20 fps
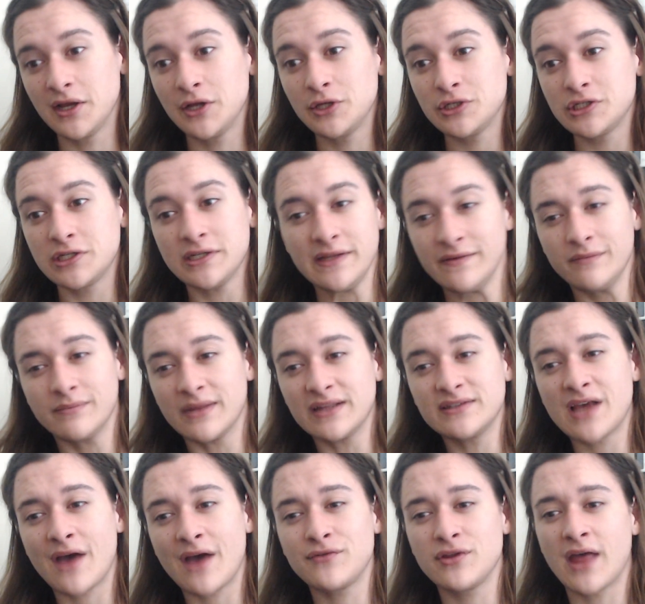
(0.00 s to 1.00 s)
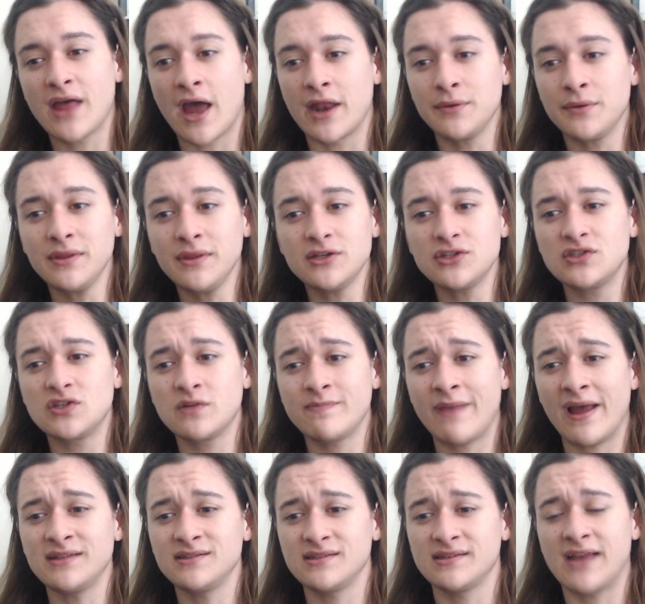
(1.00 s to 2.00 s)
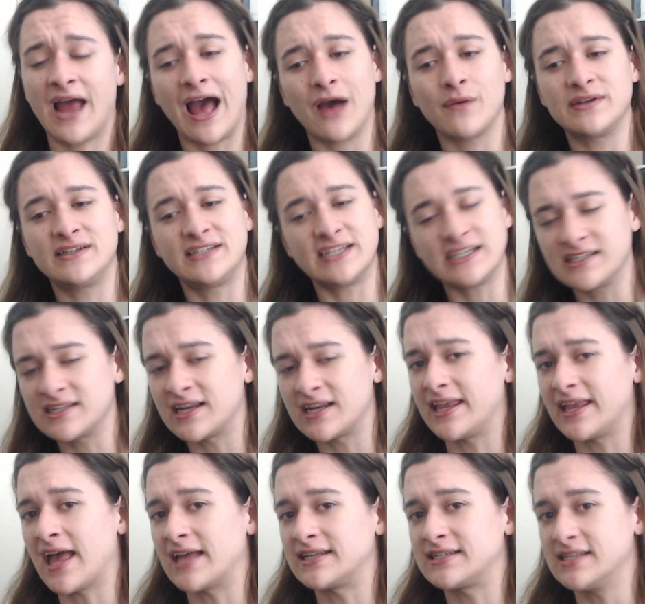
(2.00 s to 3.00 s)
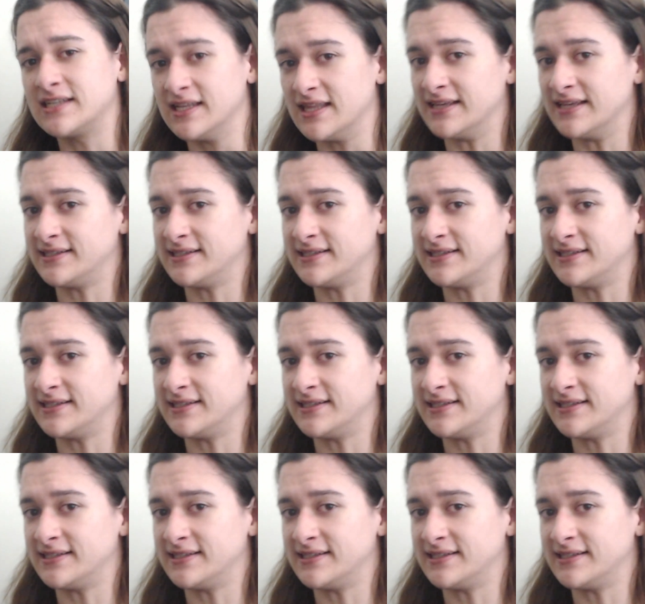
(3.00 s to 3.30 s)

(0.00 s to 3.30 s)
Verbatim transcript: to even months after that. It really just depends on how addicted I get to this